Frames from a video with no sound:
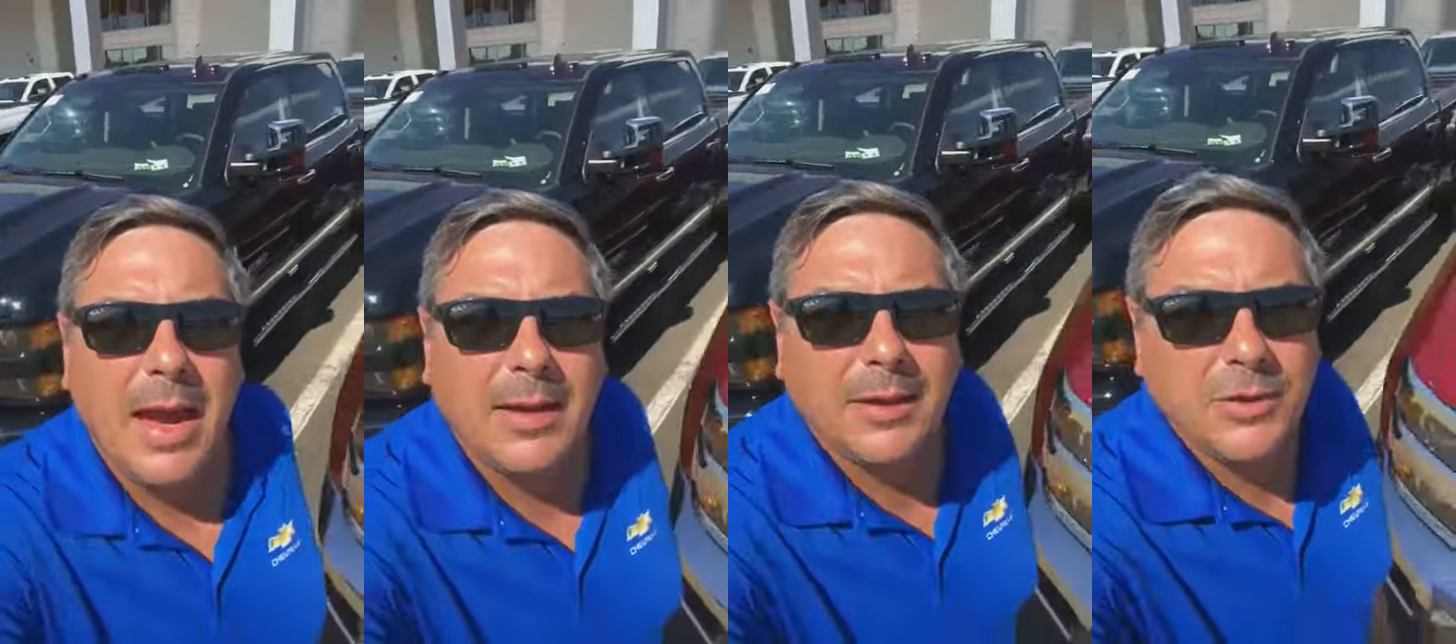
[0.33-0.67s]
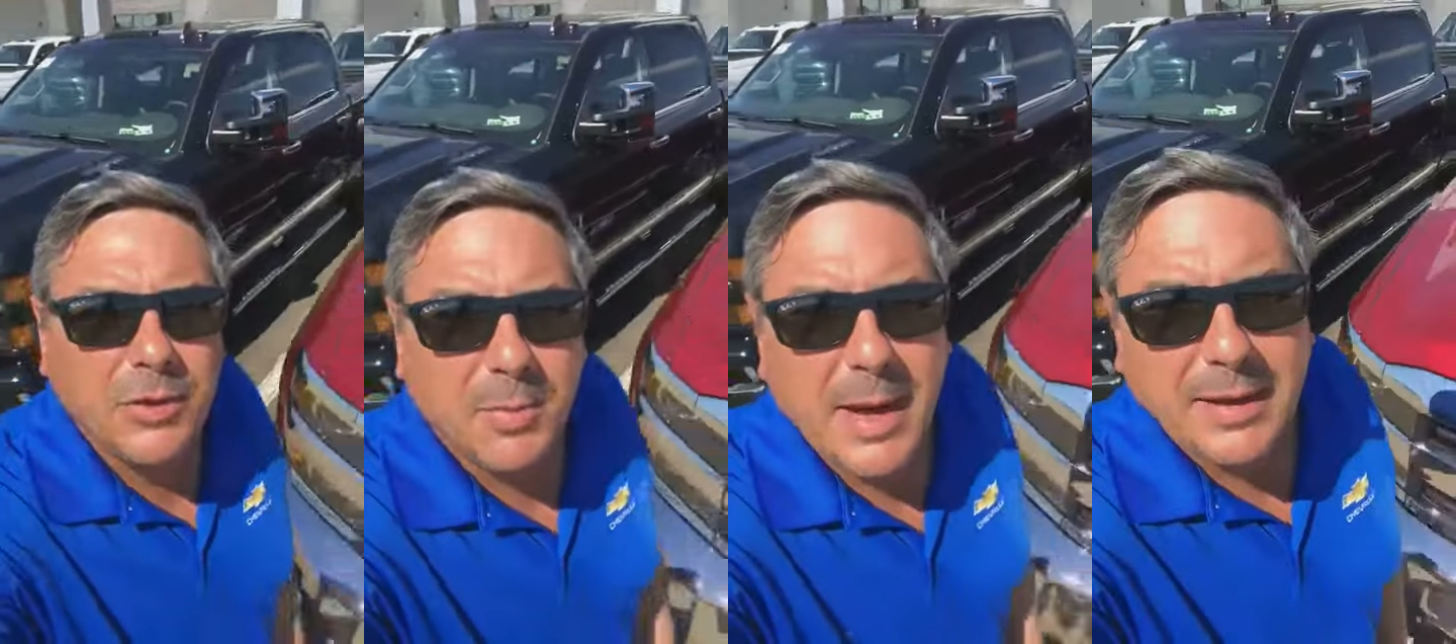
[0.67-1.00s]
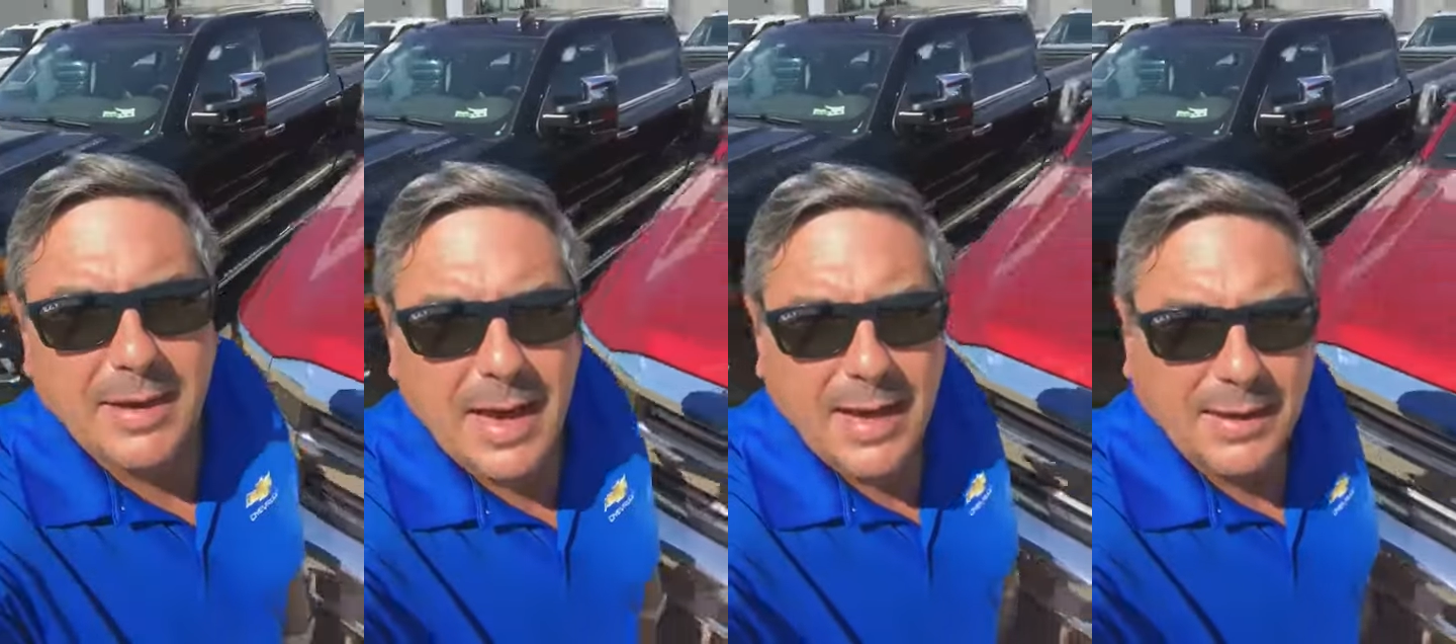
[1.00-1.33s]
Hey, this is your
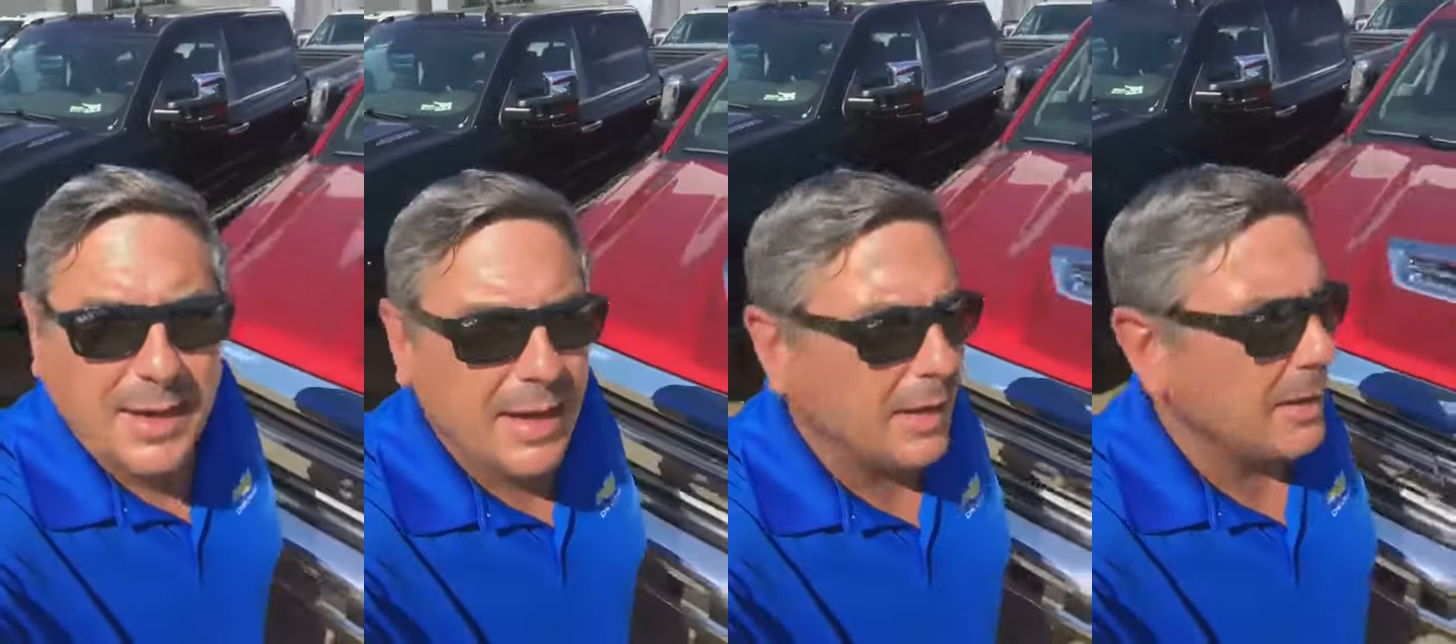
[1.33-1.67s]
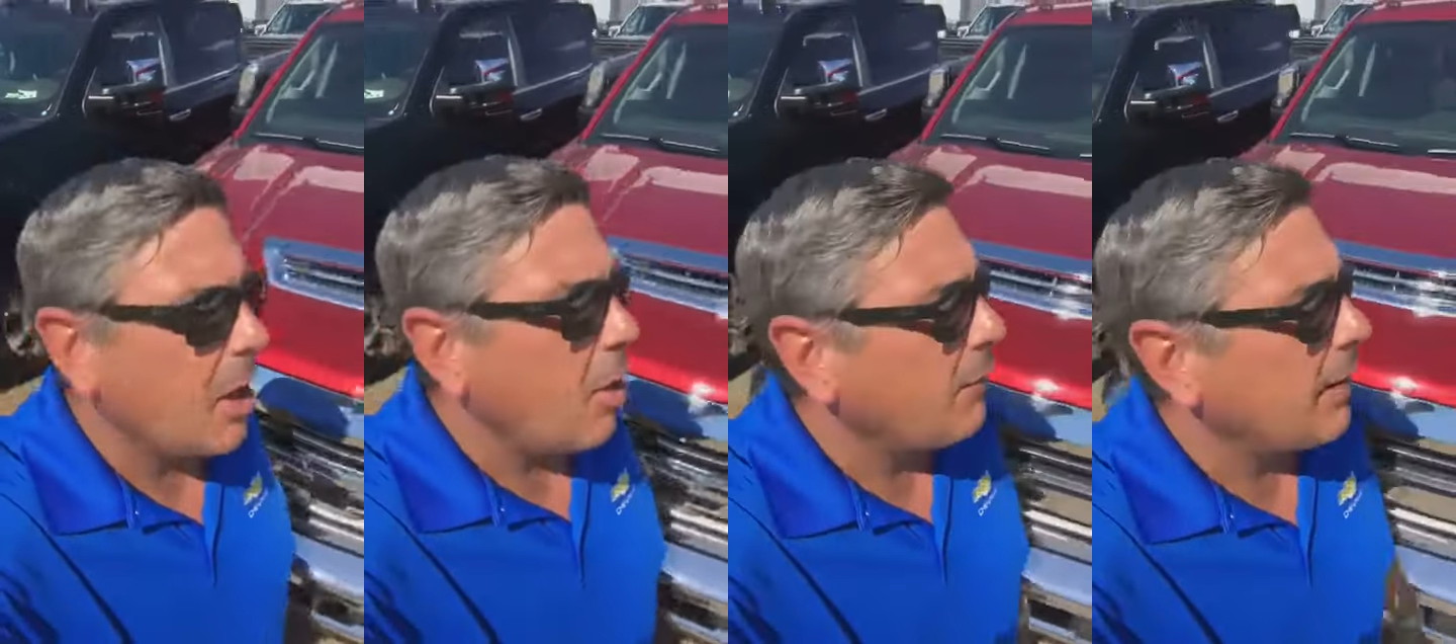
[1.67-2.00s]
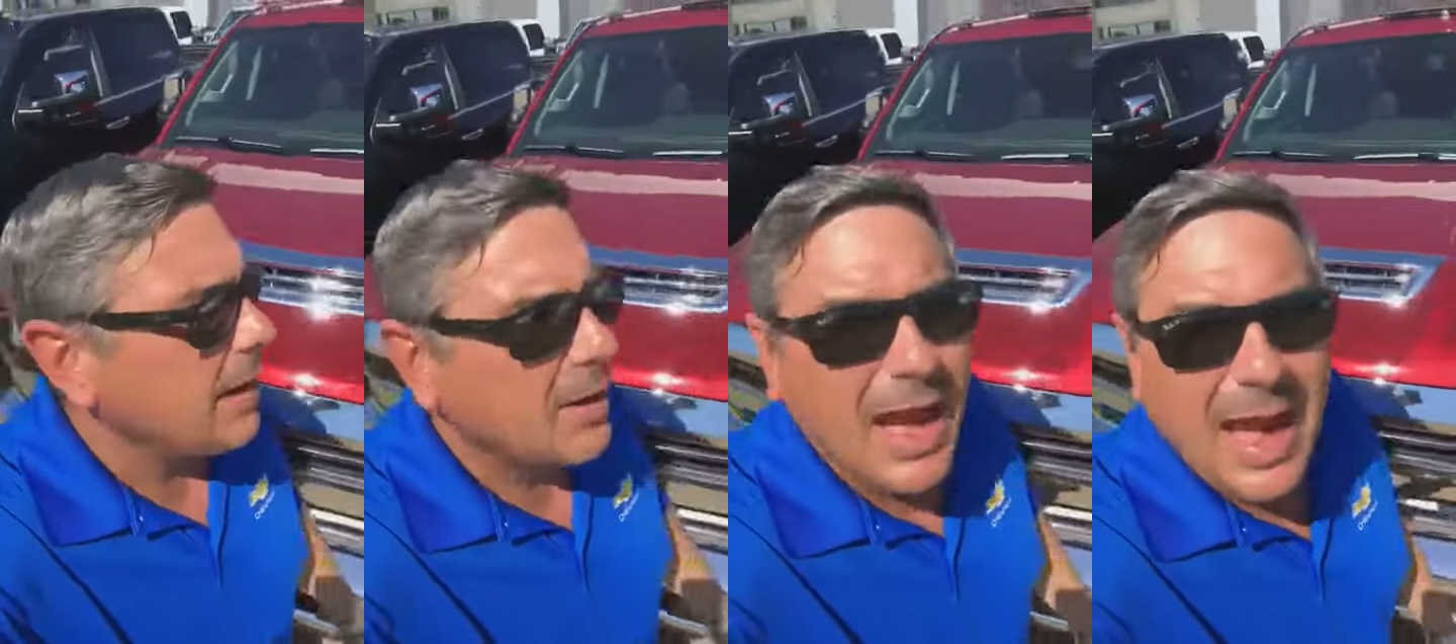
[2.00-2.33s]
man Dan again over
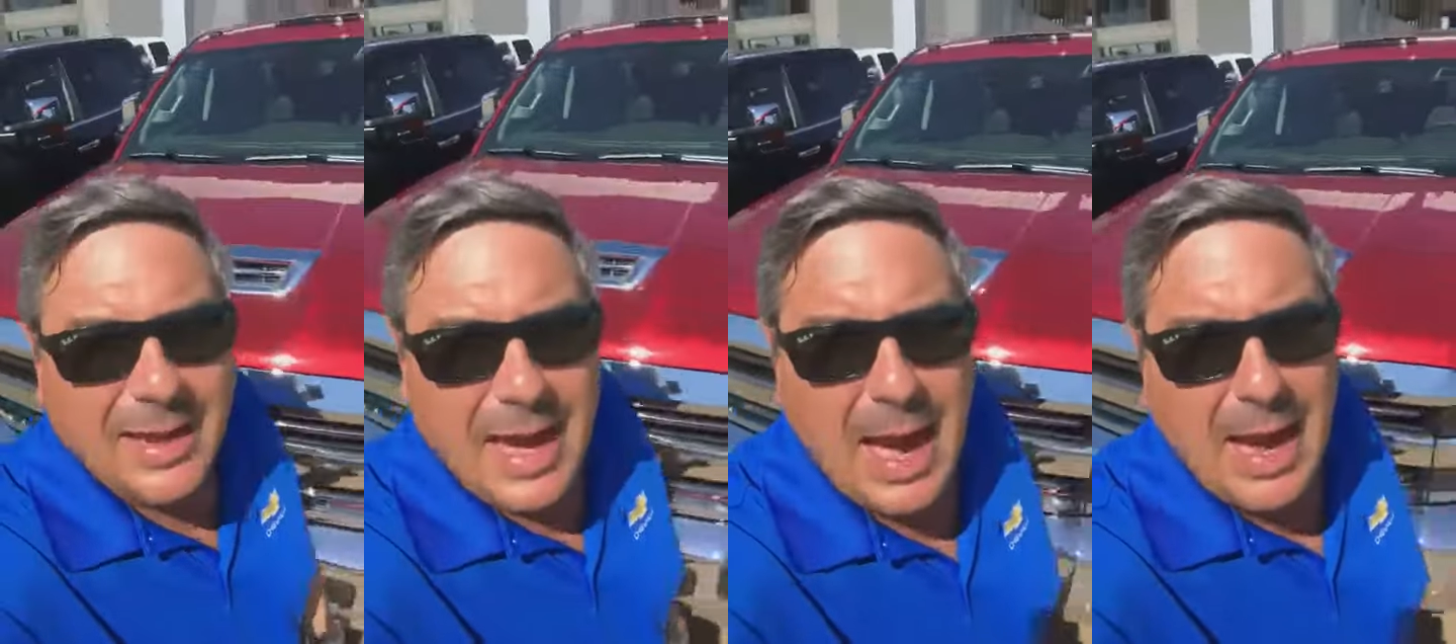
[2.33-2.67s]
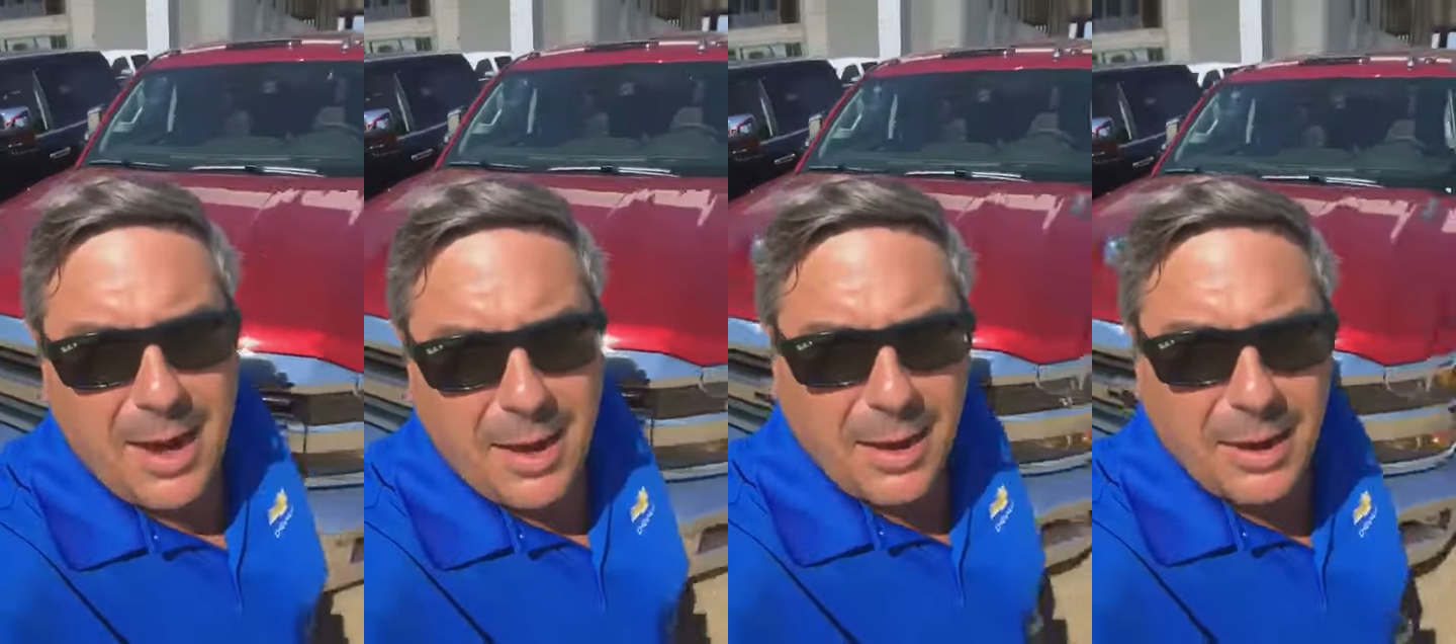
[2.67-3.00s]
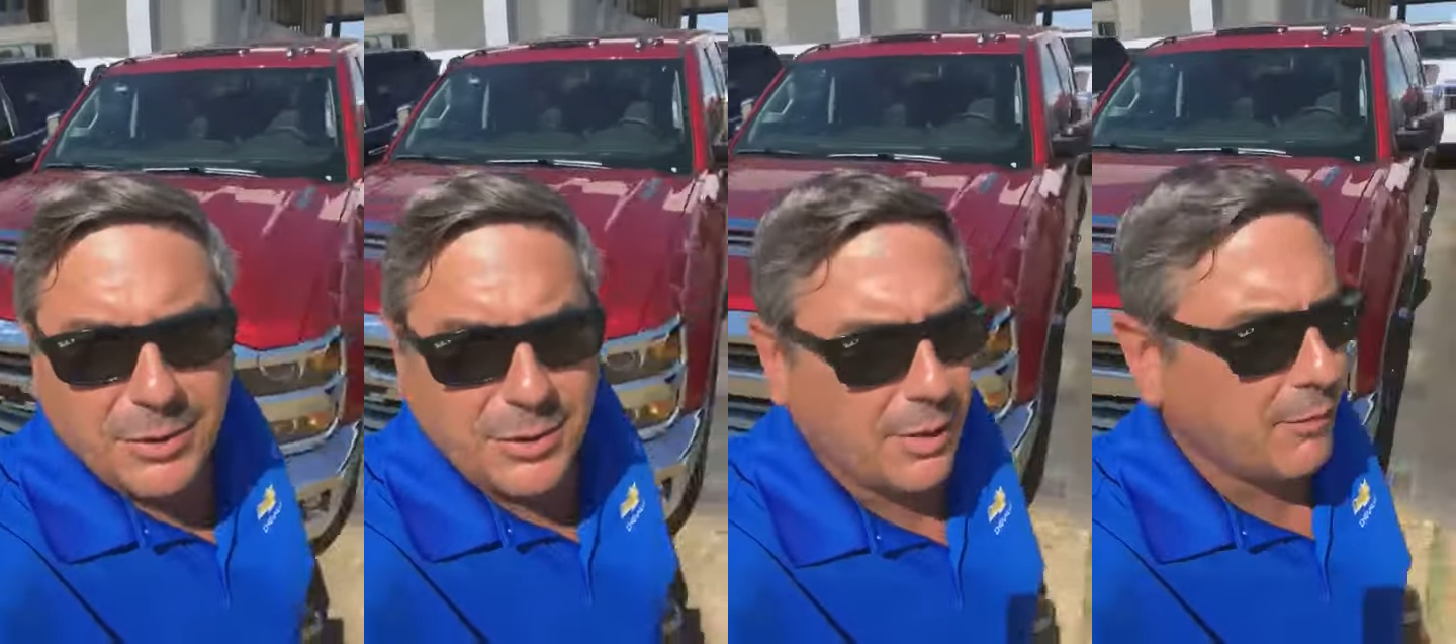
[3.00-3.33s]
here at
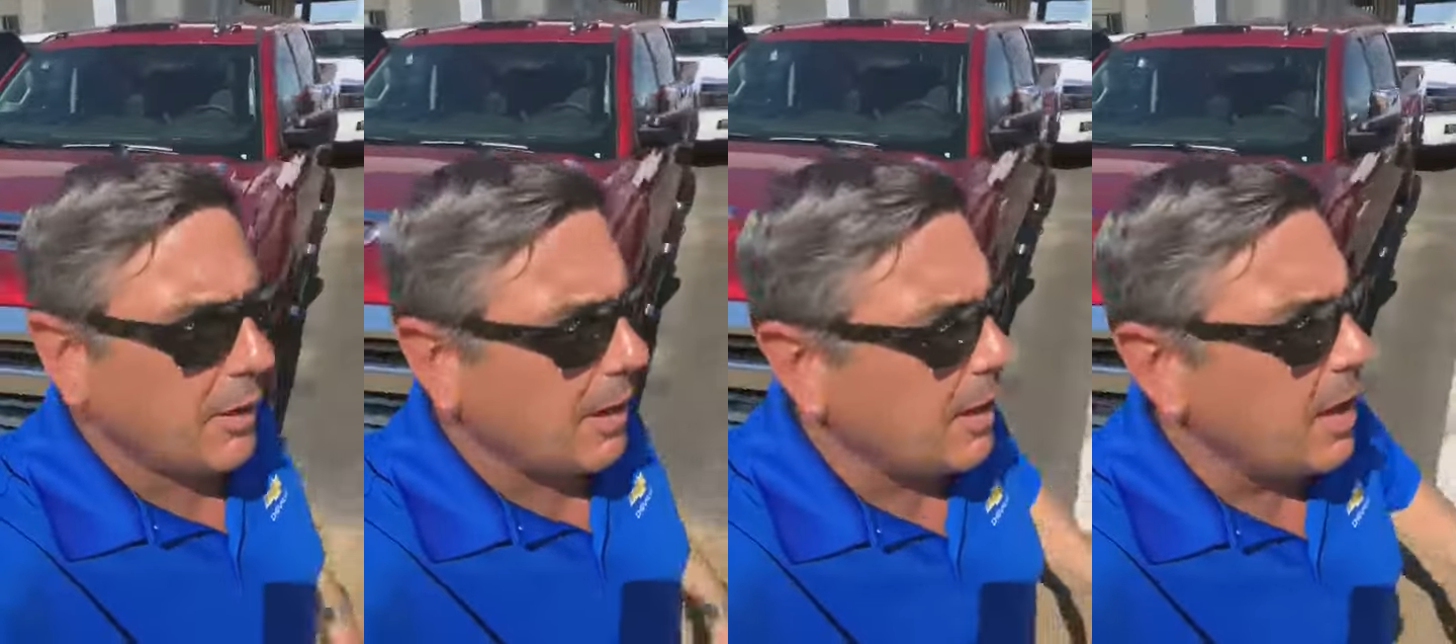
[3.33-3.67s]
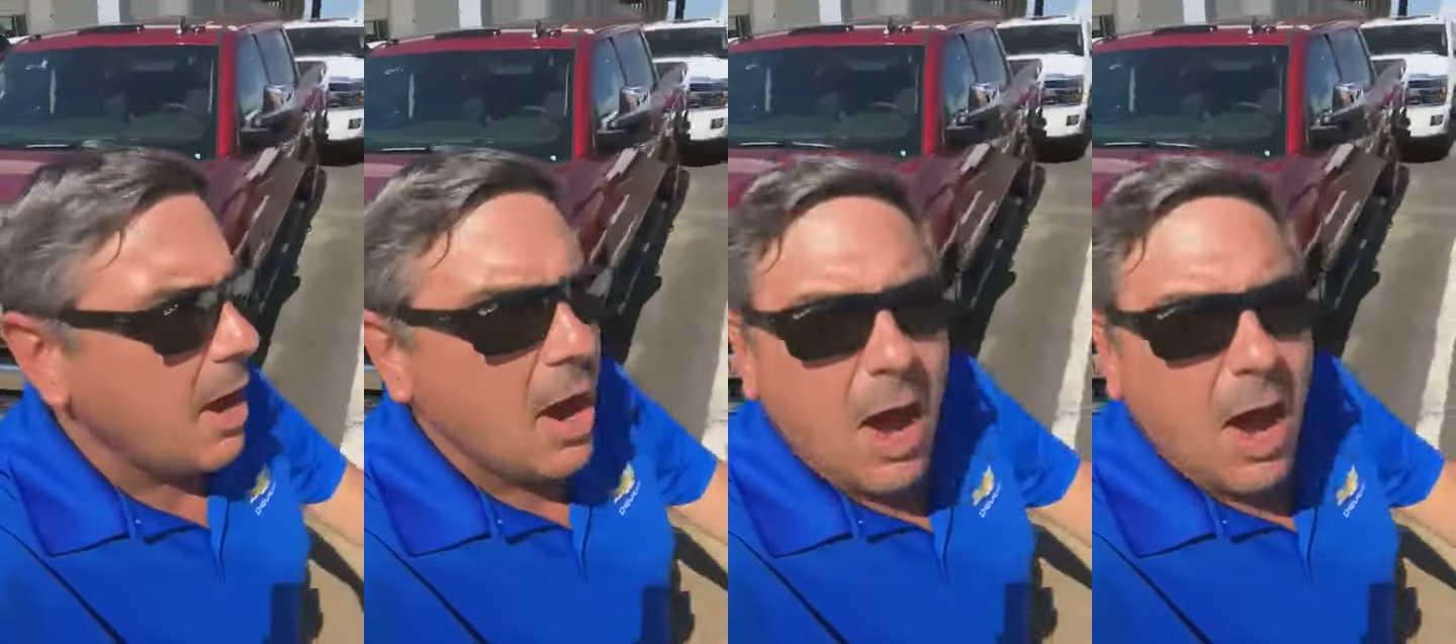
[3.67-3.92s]
Herrin-Gear Chevrolet.